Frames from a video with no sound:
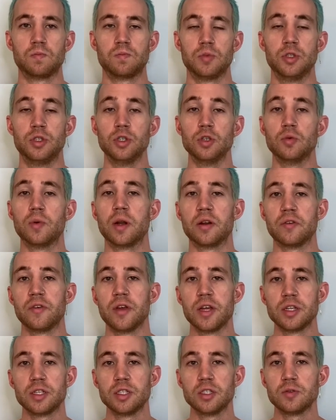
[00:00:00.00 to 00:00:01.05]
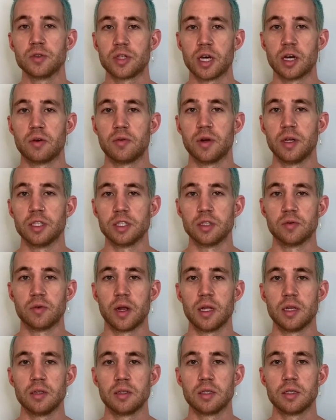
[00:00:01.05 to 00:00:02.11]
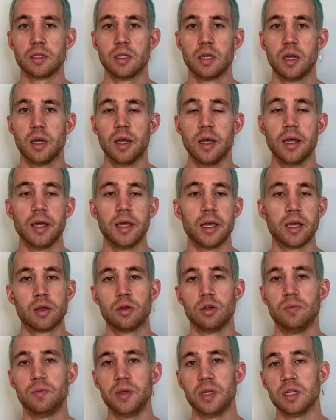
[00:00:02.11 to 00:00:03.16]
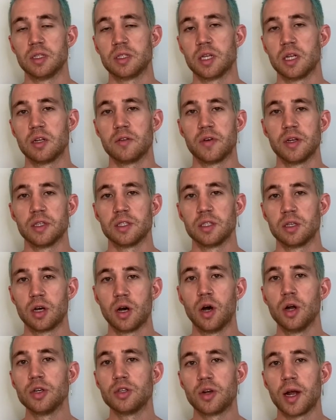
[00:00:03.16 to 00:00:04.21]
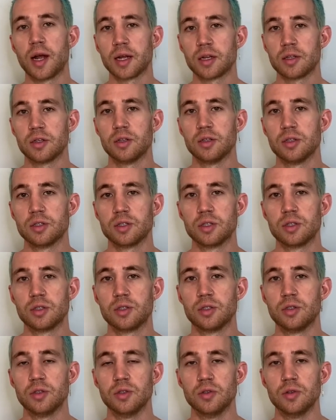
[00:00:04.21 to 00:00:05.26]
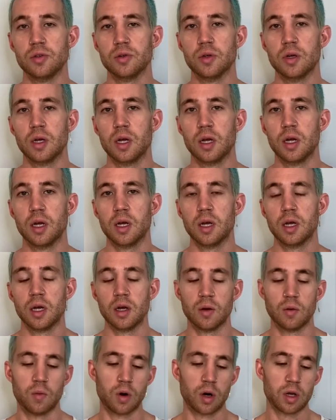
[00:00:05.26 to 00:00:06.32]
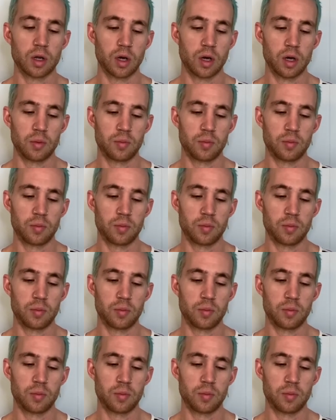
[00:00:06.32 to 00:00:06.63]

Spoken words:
do renovations without raising rent. It could be incentivizing contractors to work on